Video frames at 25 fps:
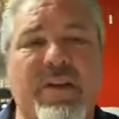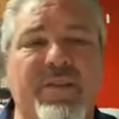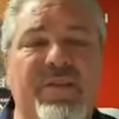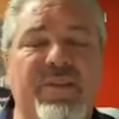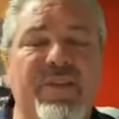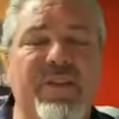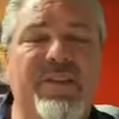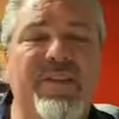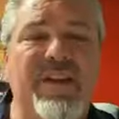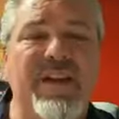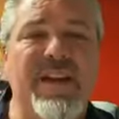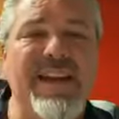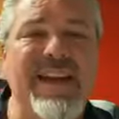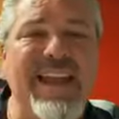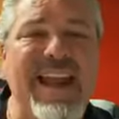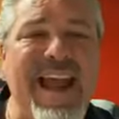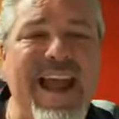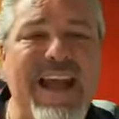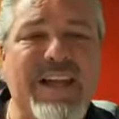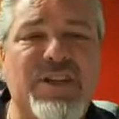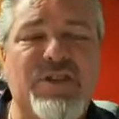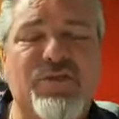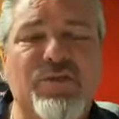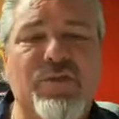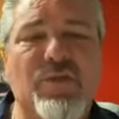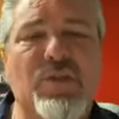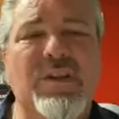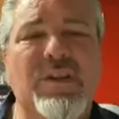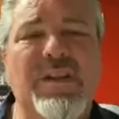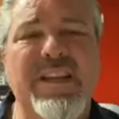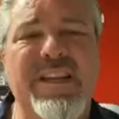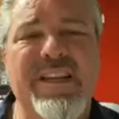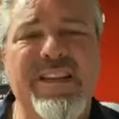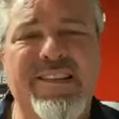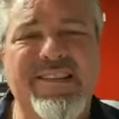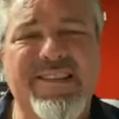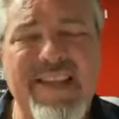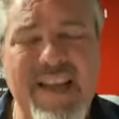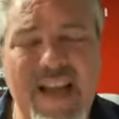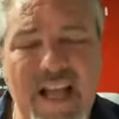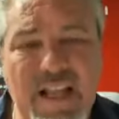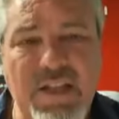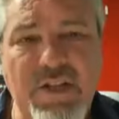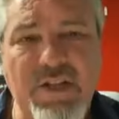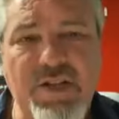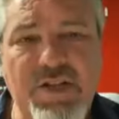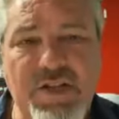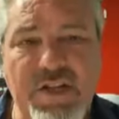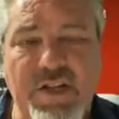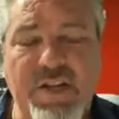It's a natural
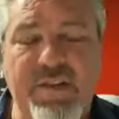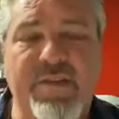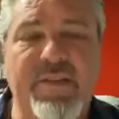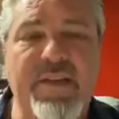intelligence